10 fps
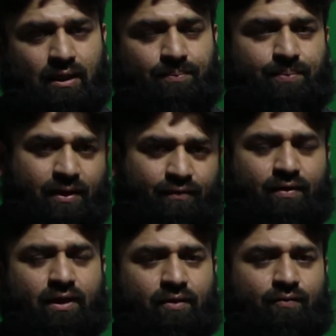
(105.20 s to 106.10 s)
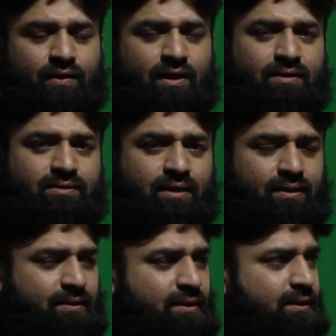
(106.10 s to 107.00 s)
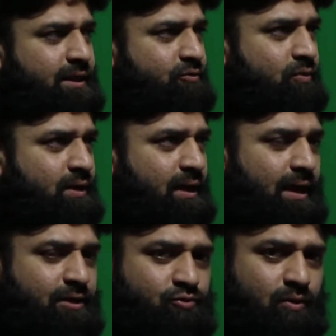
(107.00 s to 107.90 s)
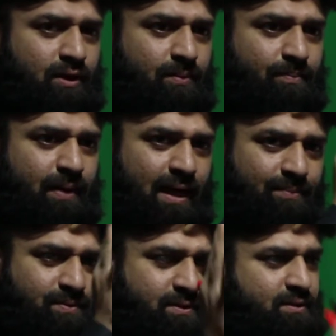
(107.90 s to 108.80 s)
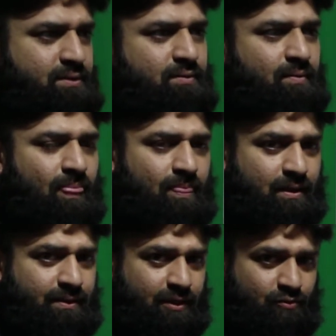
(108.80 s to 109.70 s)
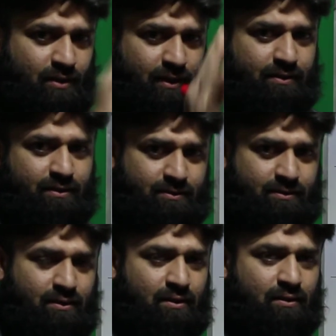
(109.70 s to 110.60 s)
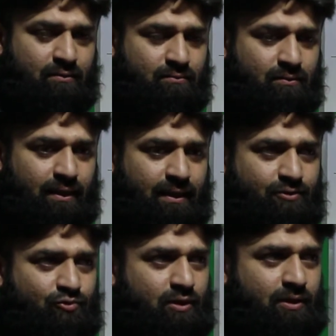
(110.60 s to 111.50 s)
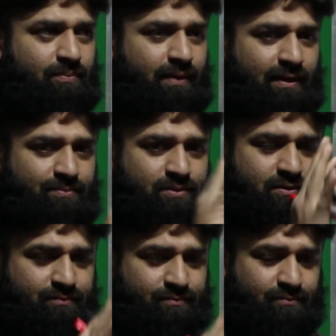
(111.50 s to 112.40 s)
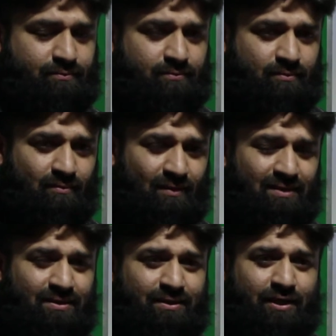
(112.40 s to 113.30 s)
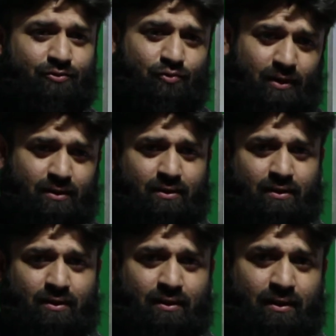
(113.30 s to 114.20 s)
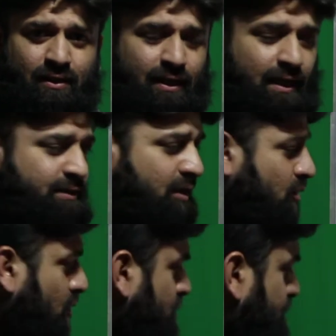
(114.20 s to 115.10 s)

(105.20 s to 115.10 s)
Briefly, we can say that the network actually maps the network address, actually maps the network, and the host